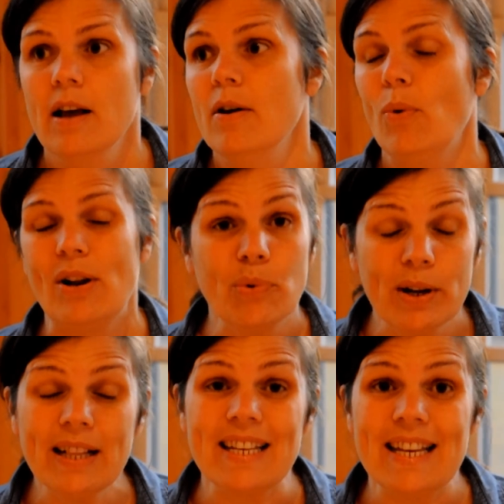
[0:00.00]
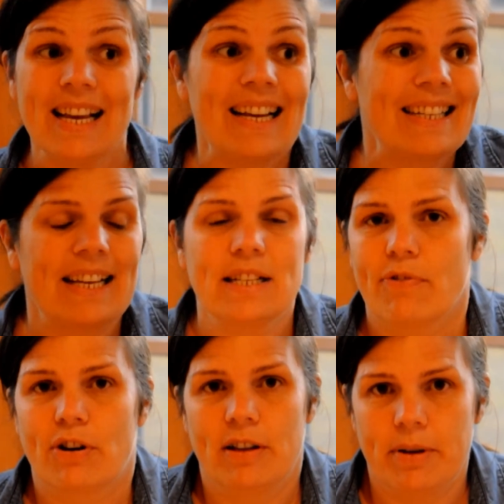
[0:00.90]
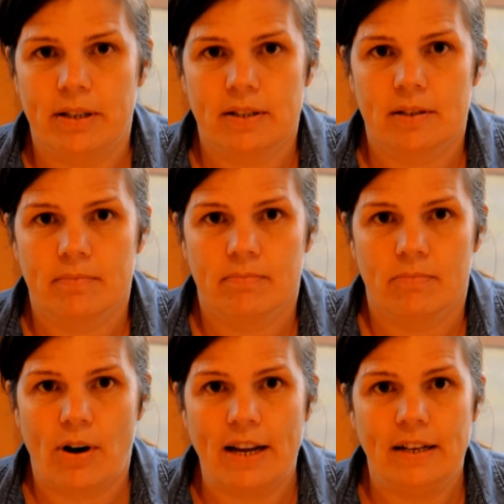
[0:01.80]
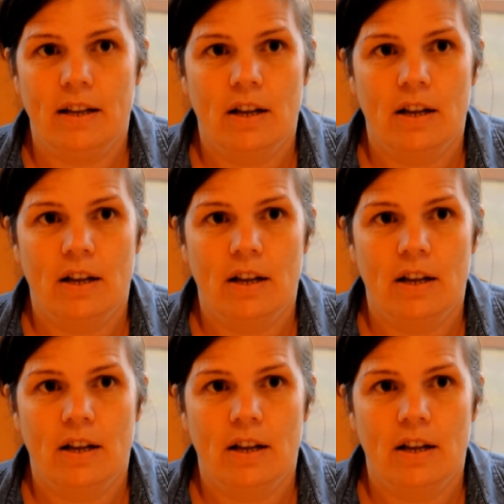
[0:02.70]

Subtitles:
When really, it takes 40 minutes, right?